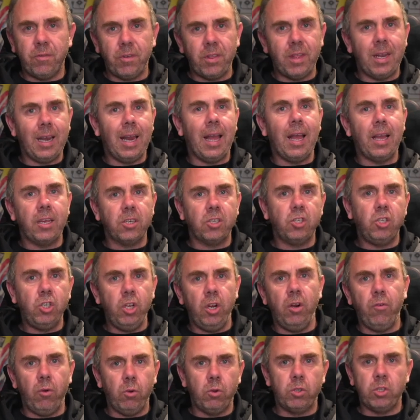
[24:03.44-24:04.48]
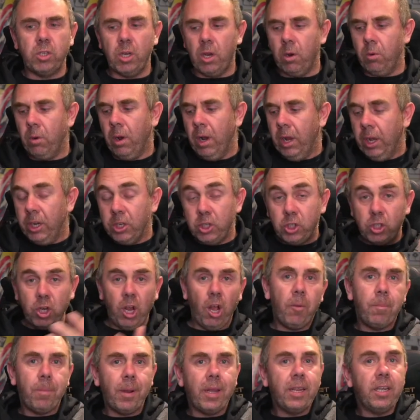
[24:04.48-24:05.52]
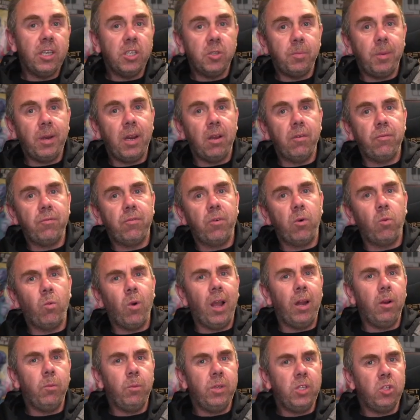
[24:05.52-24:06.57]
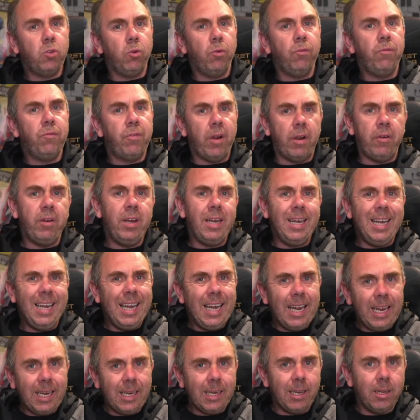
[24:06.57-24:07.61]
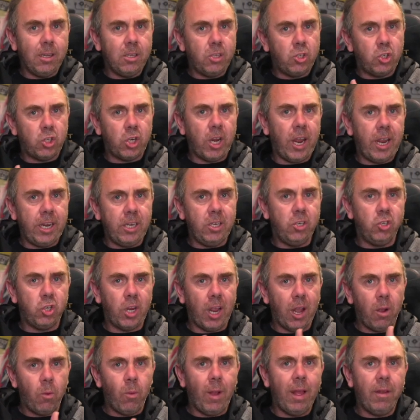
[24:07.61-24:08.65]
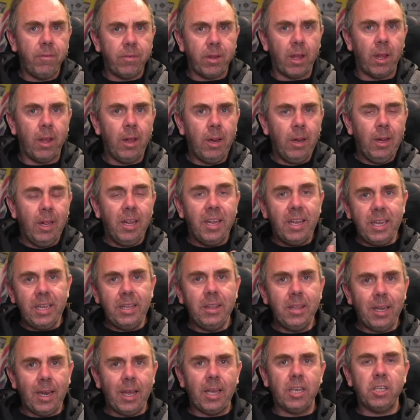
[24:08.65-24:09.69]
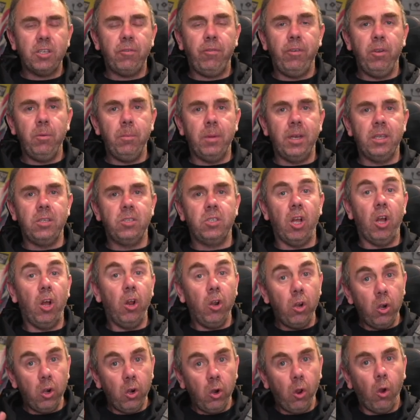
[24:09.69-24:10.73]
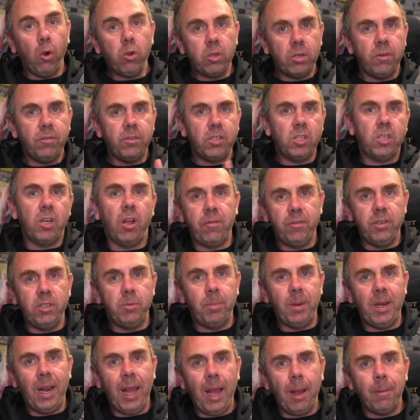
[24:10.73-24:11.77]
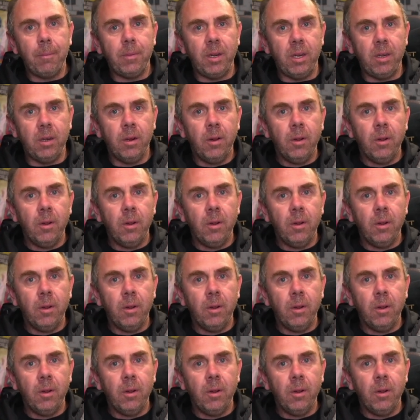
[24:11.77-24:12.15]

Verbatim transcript: for the last year or so. Shark Byte has been out for a while and we saw very little change. However, in the last few months, a lot of stuff has been happening.